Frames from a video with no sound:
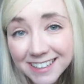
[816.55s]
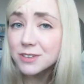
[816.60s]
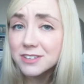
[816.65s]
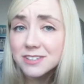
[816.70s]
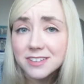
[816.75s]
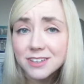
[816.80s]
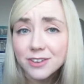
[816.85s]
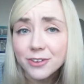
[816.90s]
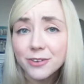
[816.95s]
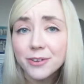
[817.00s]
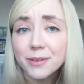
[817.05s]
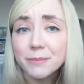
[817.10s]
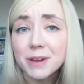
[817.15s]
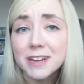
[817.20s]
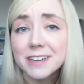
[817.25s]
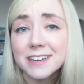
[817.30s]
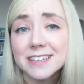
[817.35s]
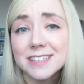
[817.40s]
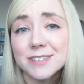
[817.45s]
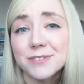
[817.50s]
We'll see you in my
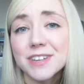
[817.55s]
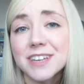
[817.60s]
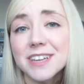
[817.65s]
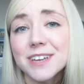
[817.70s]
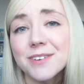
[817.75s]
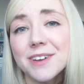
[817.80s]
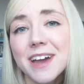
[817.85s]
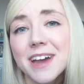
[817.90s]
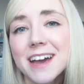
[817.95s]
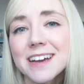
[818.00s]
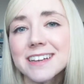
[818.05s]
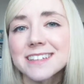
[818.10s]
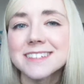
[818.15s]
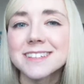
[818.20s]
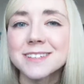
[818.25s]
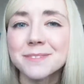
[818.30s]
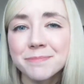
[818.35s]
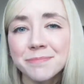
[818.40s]
next video guys.